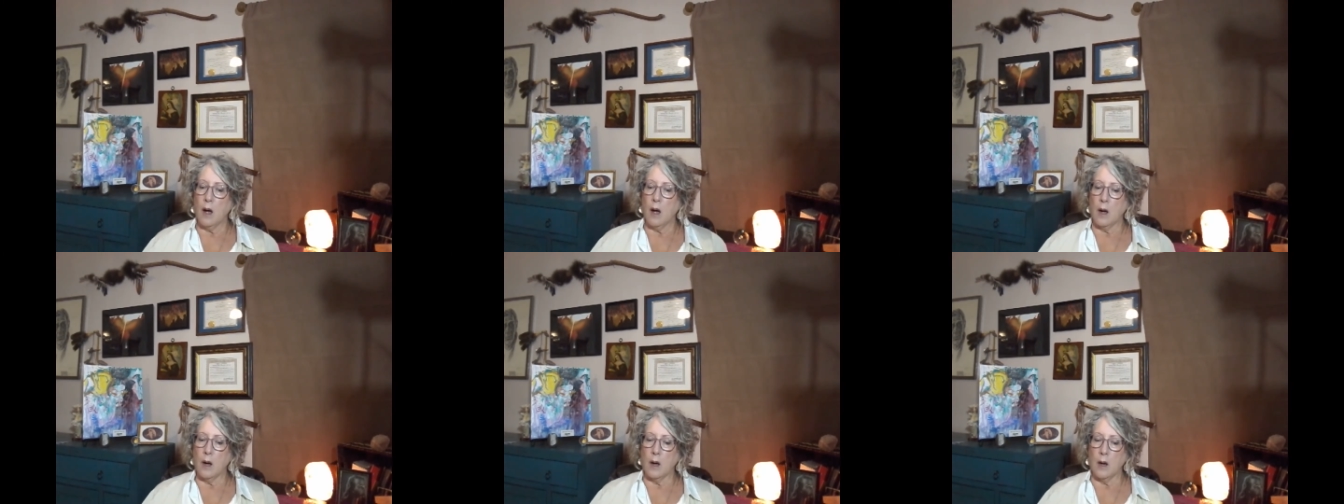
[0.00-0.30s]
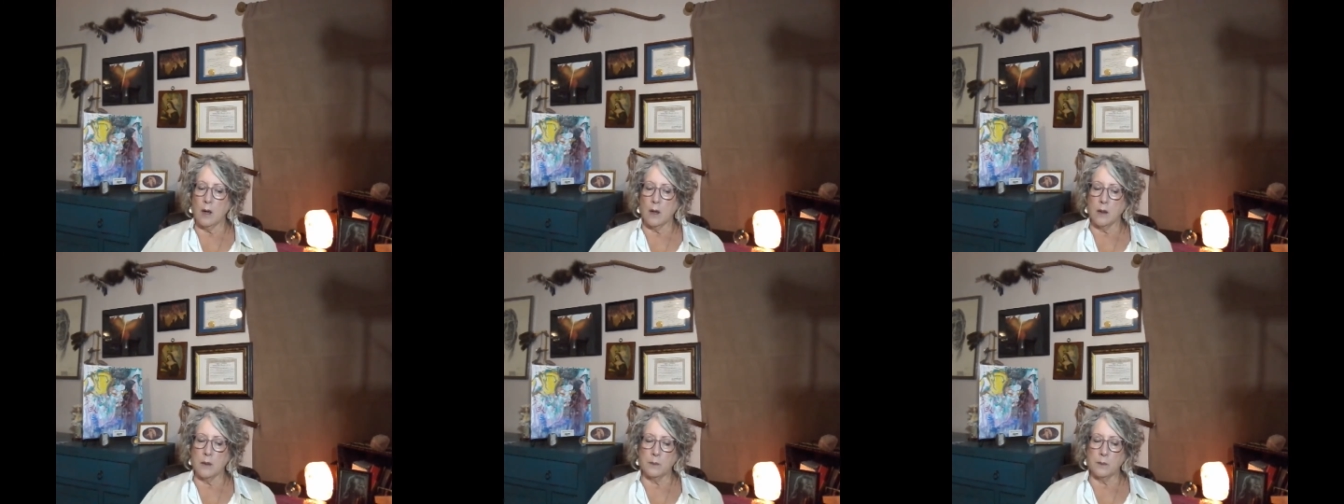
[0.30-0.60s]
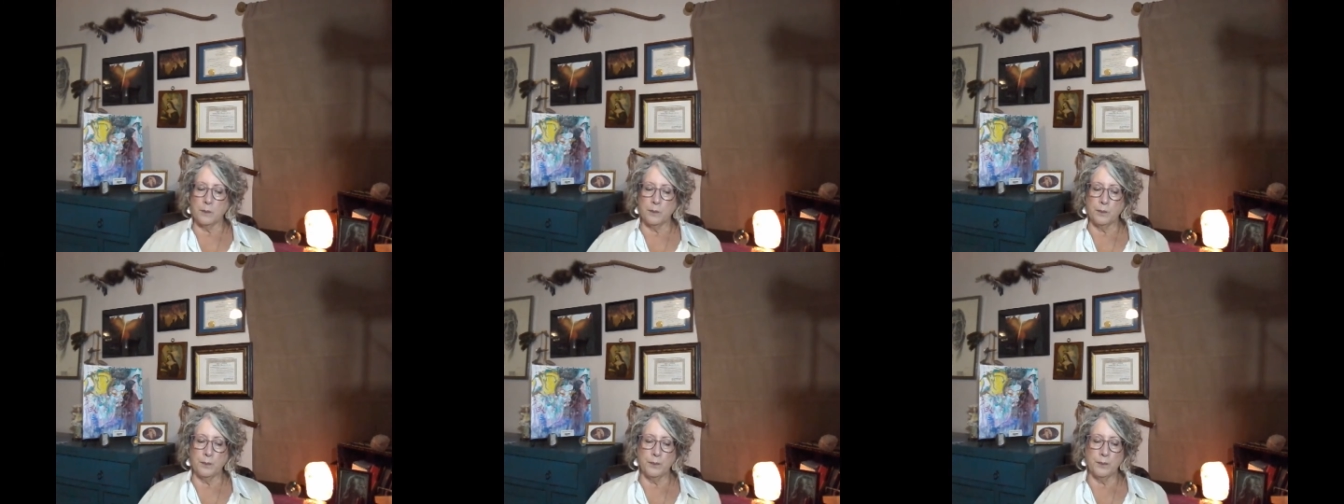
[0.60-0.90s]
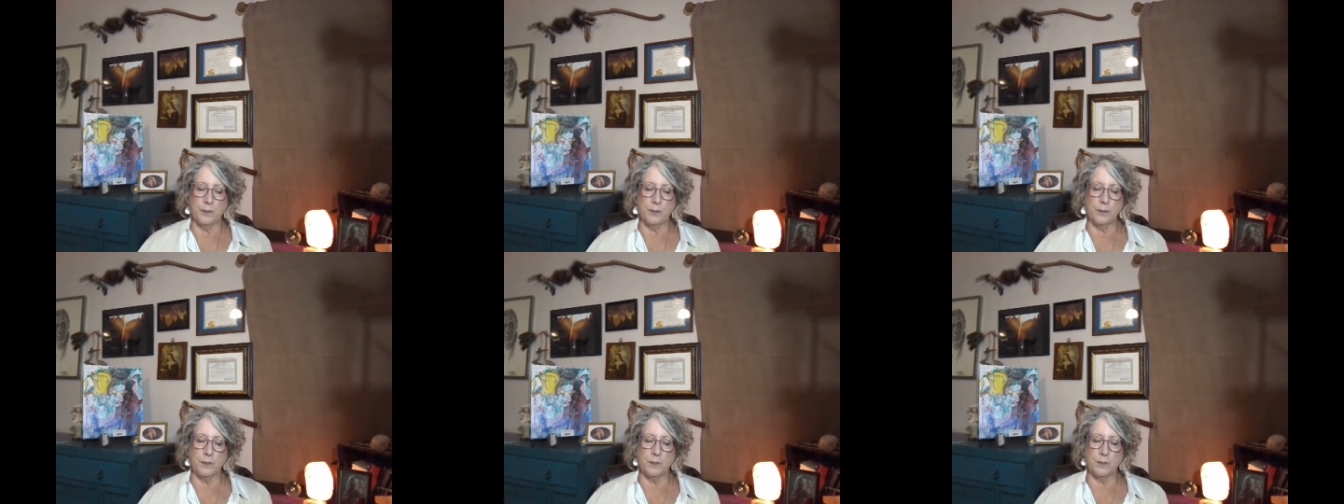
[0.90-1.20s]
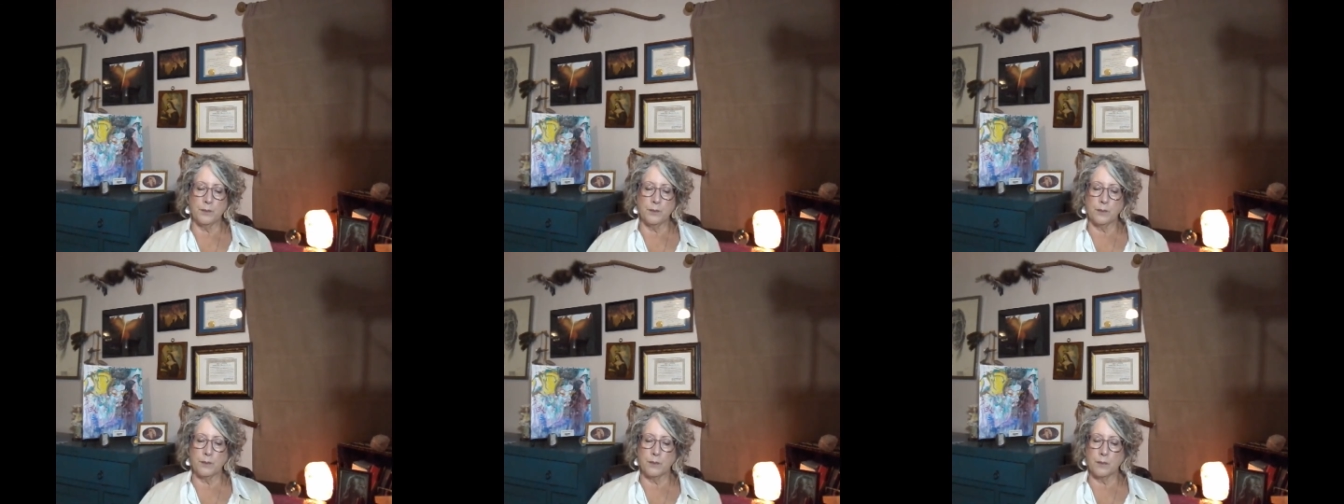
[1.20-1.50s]

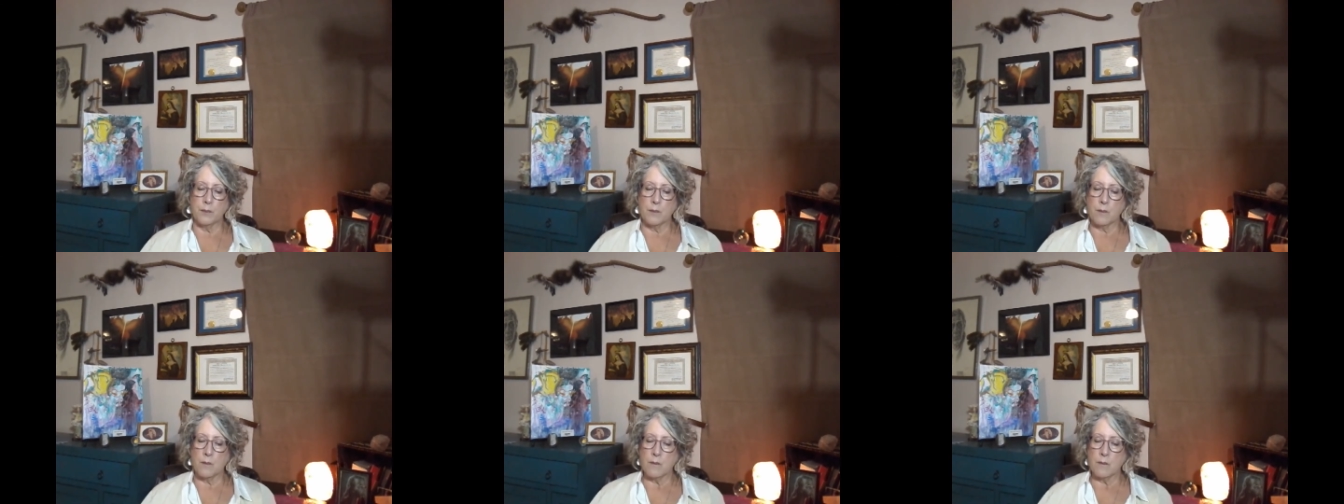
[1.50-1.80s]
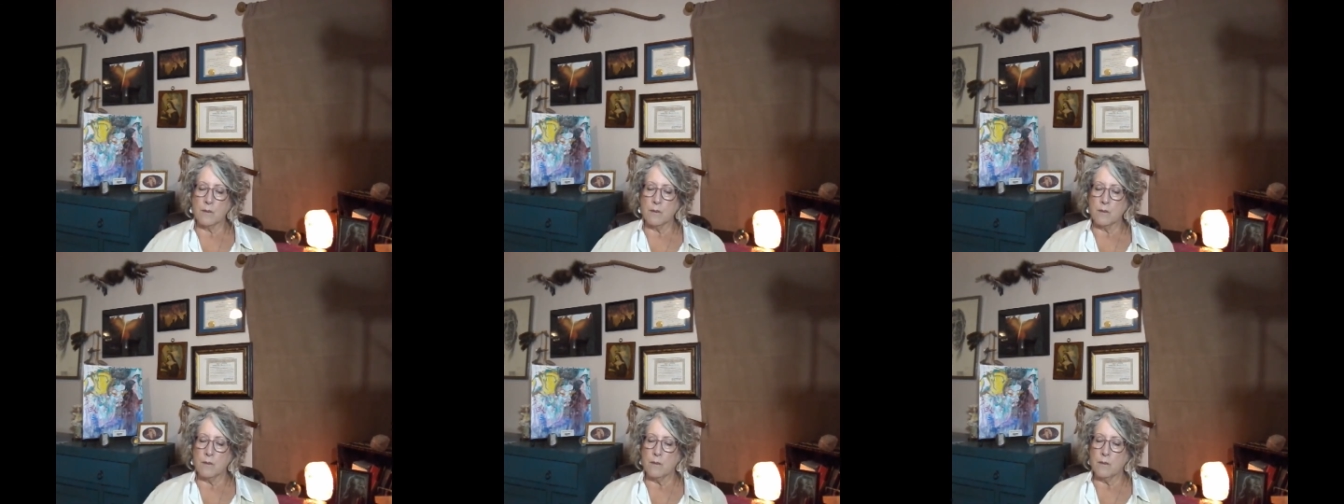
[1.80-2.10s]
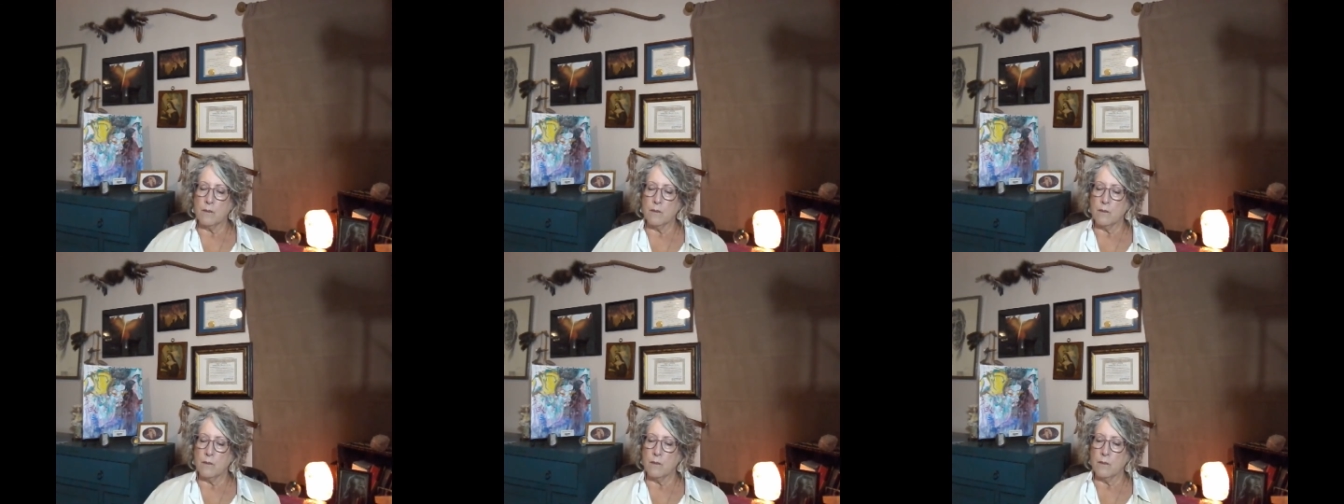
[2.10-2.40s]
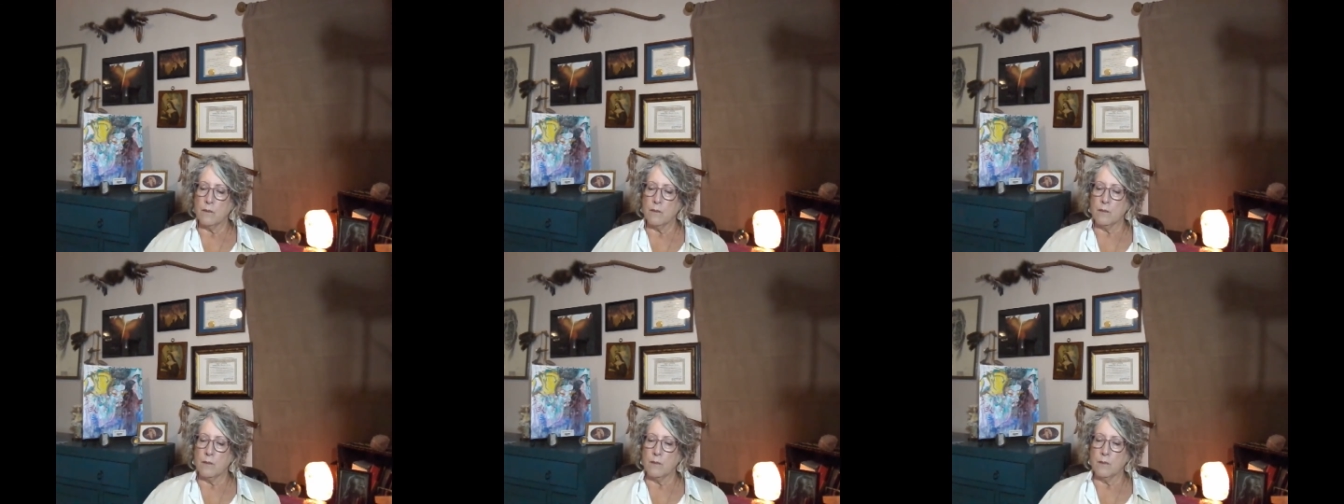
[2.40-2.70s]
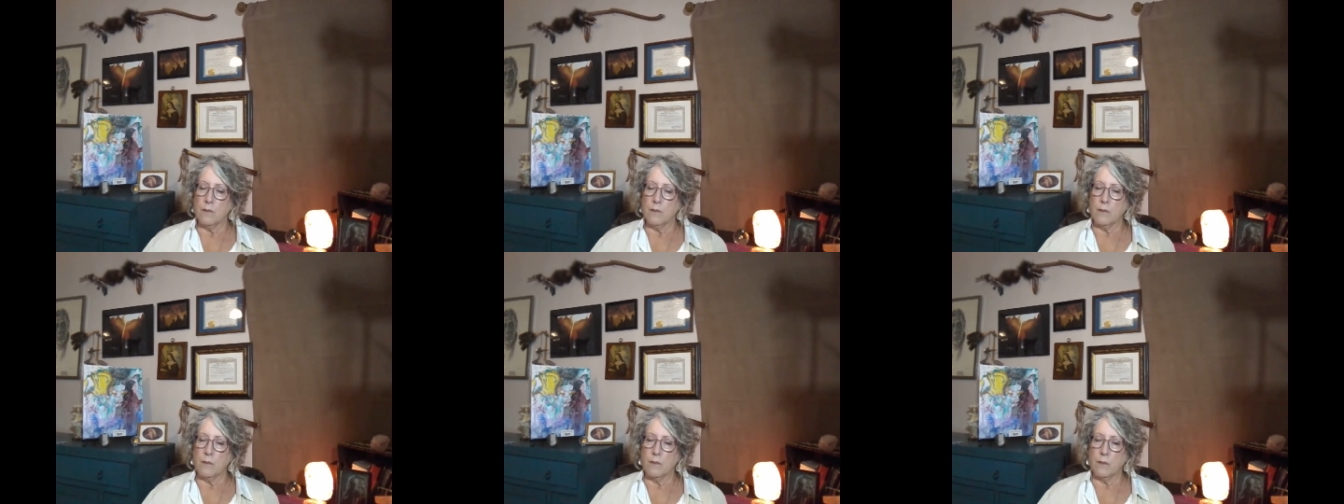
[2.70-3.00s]

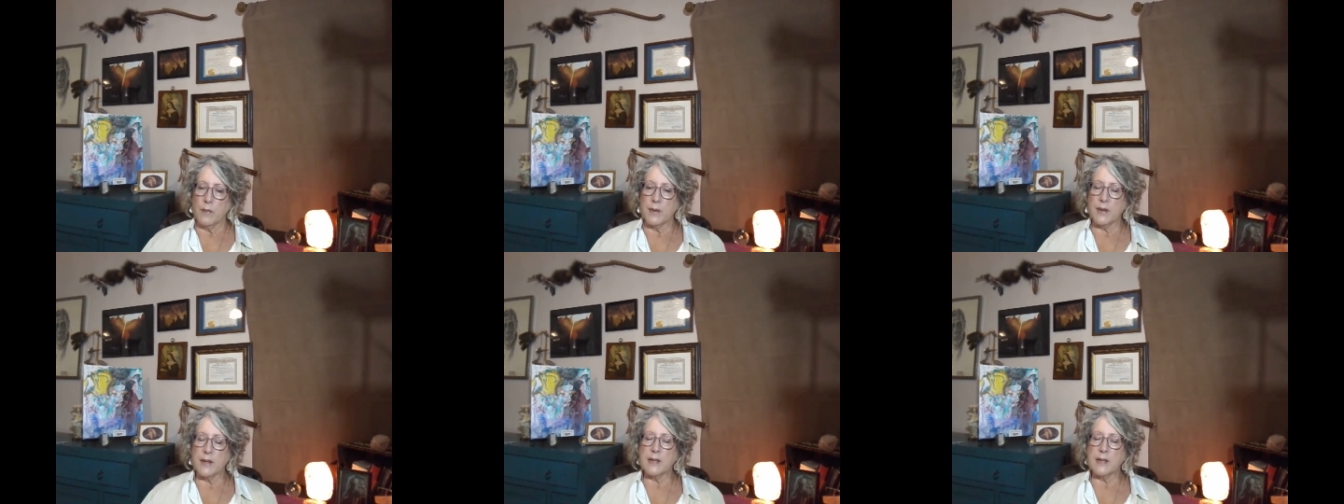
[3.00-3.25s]
But